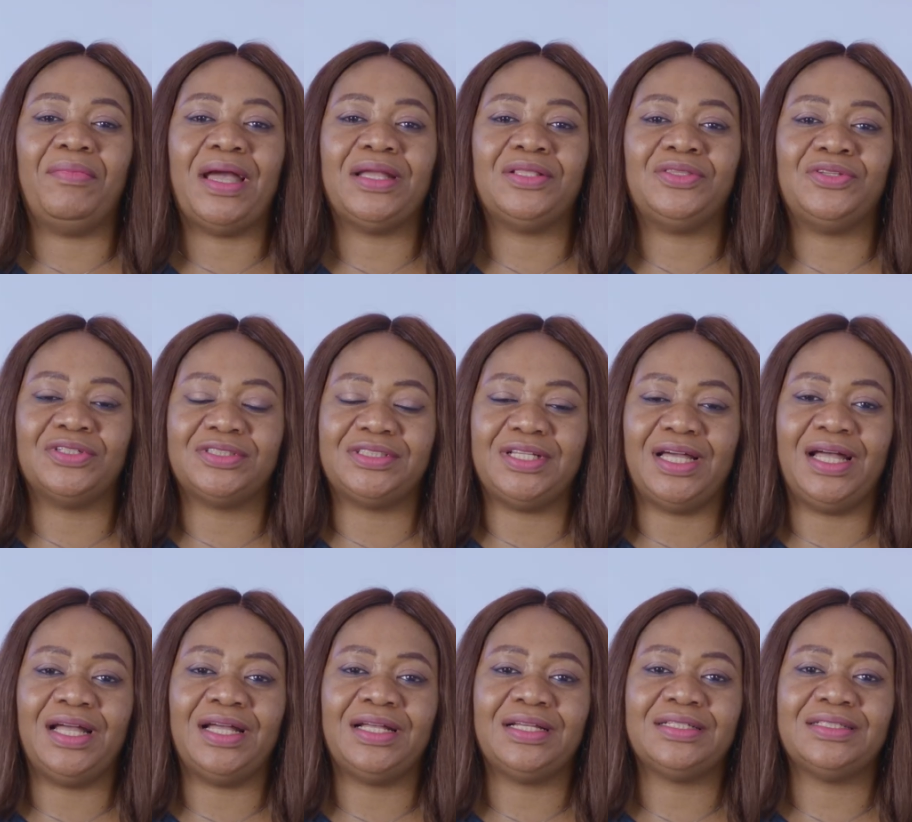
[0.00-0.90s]
My
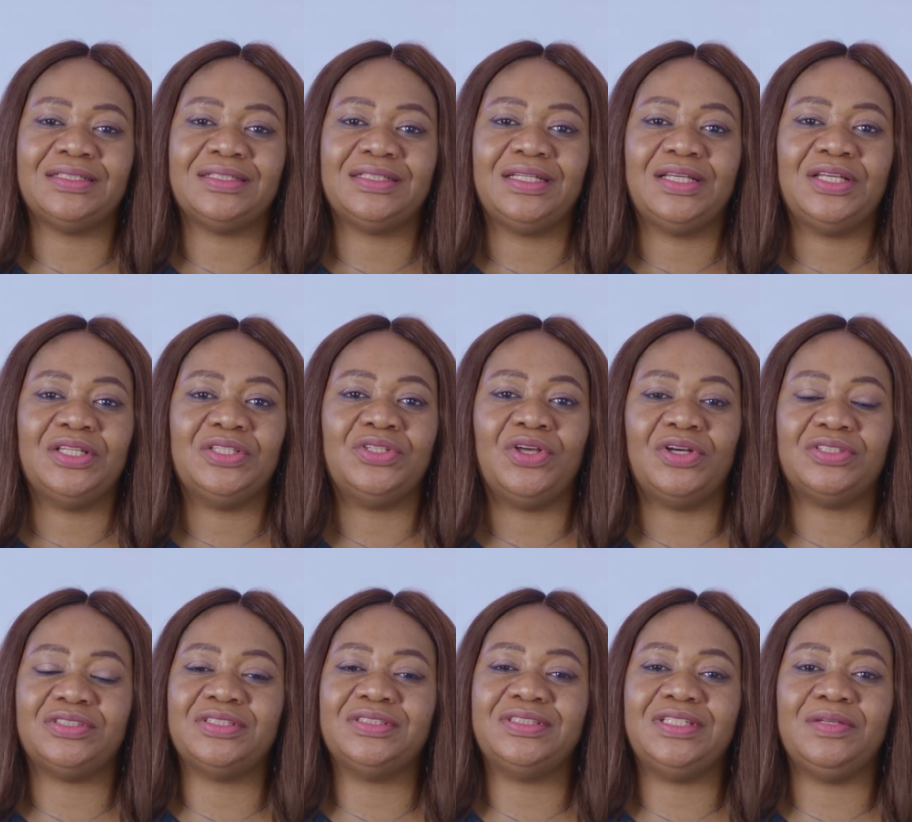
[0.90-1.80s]
daughter
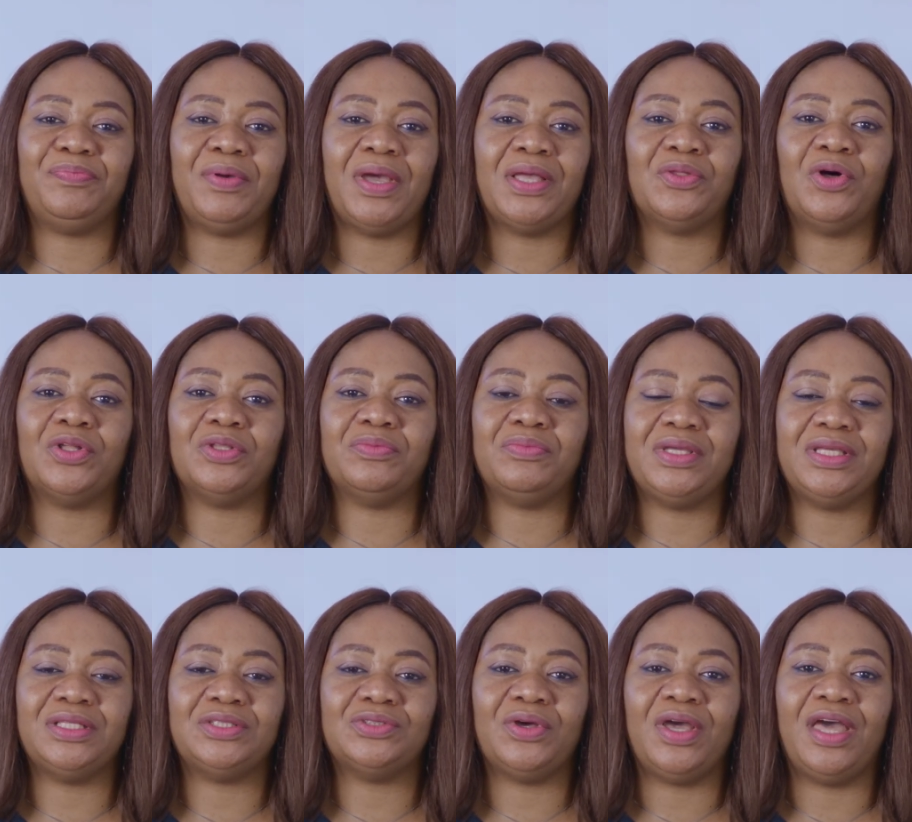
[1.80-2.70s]
doesn't depend on
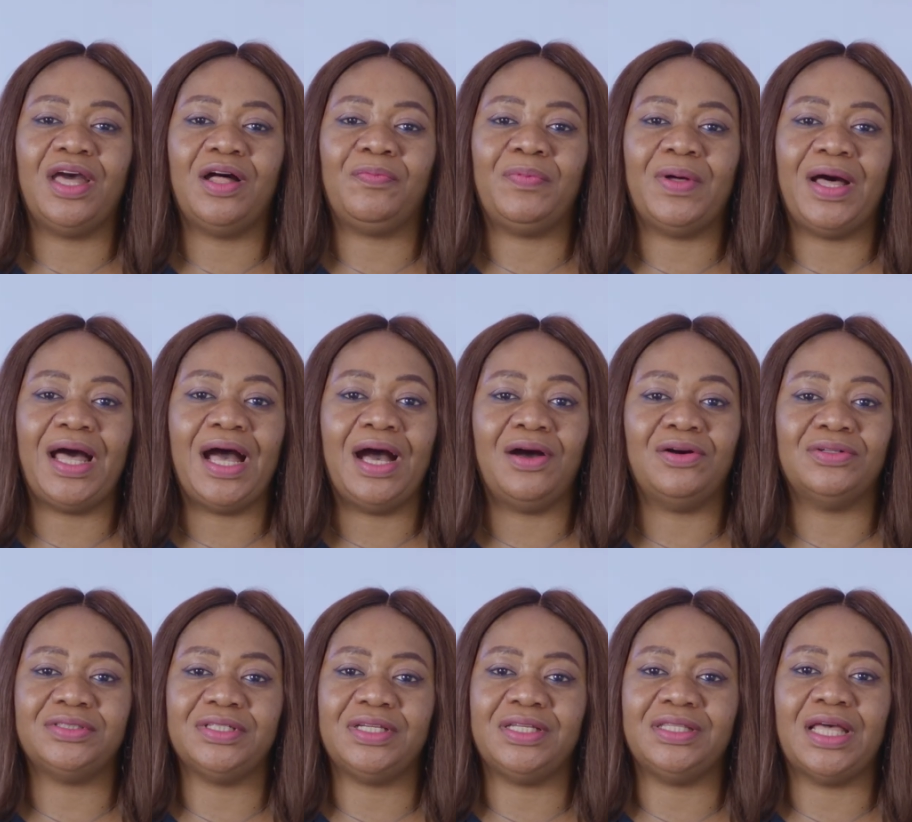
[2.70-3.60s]
me to help her
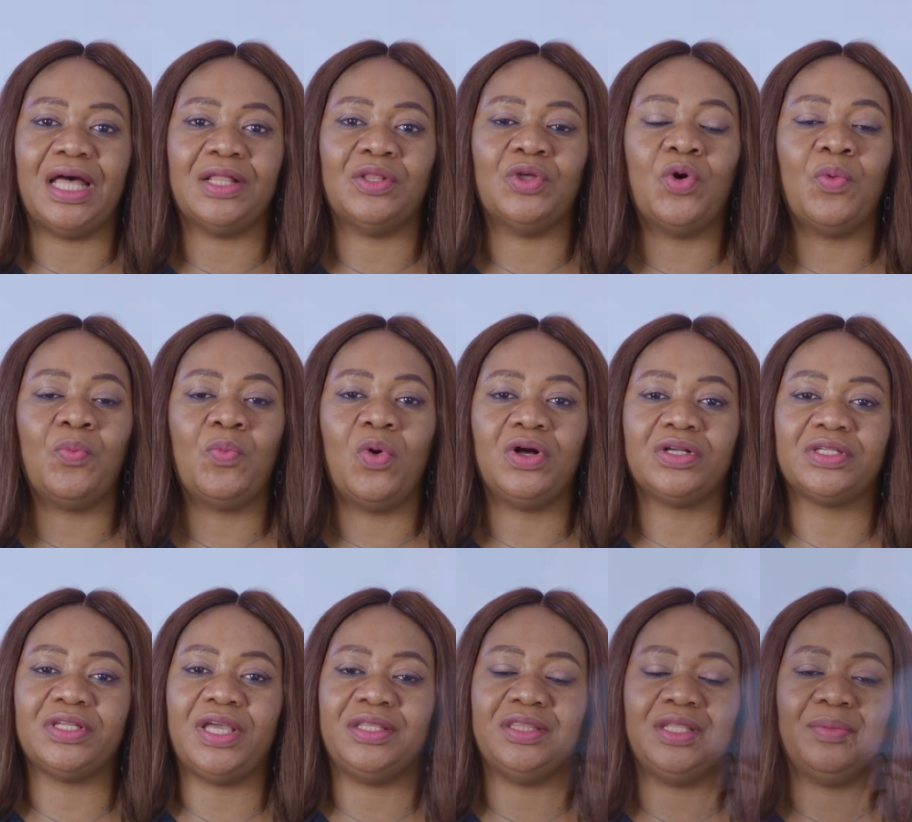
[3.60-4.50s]
out in her
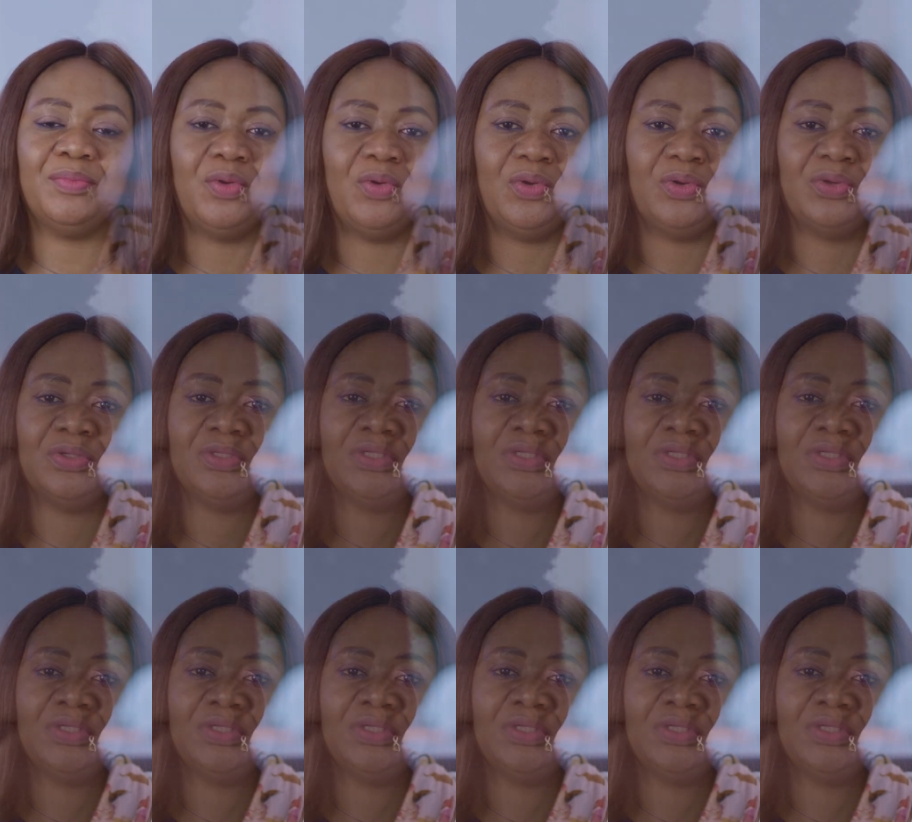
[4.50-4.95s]
homework anymore.